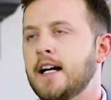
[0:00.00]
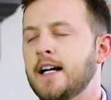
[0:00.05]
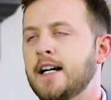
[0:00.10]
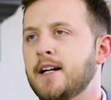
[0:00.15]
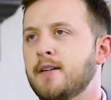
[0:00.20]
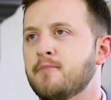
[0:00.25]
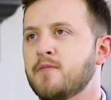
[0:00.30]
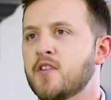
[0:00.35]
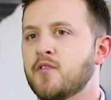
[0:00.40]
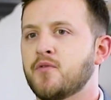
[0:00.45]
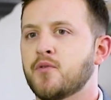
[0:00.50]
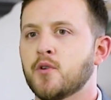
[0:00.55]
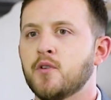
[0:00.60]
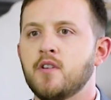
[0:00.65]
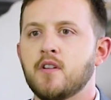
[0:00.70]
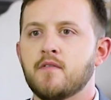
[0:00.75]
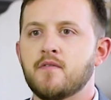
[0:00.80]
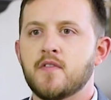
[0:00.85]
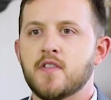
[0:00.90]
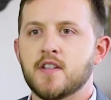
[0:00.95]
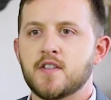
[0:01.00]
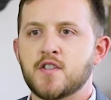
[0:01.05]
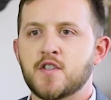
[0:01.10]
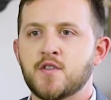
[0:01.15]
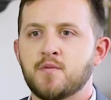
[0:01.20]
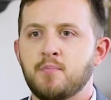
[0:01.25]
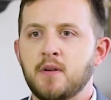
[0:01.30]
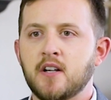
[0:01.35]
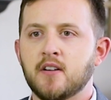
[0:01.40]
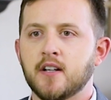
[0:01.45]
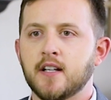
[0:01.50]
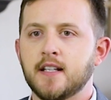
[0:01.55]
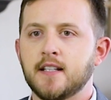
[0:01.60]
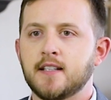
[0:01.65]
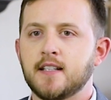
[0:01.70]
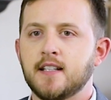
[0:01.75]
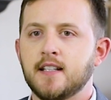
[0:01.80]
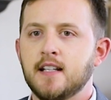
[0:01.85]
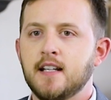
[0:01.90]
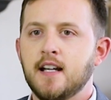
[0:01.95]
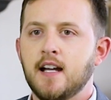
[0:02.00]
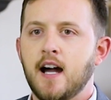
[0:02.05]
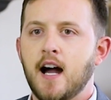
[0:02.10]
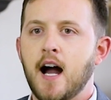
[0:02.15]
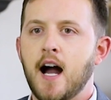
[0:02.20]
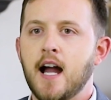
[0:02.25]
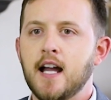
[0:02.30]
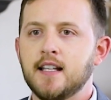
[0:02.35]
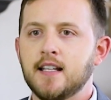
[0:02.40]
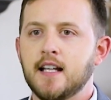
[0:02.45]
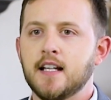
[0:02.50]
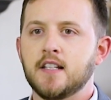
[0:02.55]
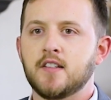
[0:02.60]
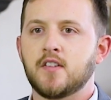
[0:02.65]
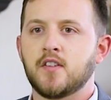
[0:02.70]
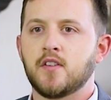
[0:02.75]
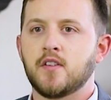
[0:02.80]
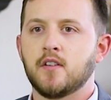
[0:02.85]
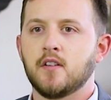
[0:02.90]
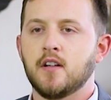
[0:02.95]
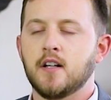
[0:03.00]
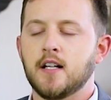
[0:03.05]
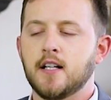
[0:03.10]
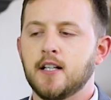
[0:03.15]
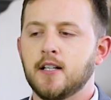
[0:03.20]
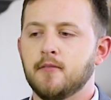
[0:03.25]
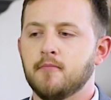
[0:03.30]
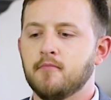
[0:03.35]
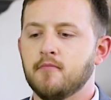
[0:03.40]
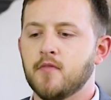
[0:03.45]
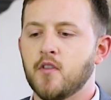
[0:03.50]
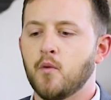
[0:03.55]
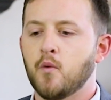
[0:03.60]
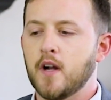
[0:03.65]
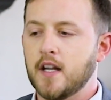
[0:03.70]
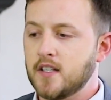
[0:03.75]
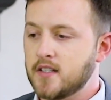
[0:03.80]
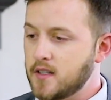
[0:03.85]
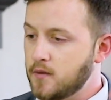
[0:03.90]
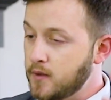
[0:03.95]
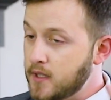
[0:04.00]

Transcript: The fruit of the Spirit highlights the ways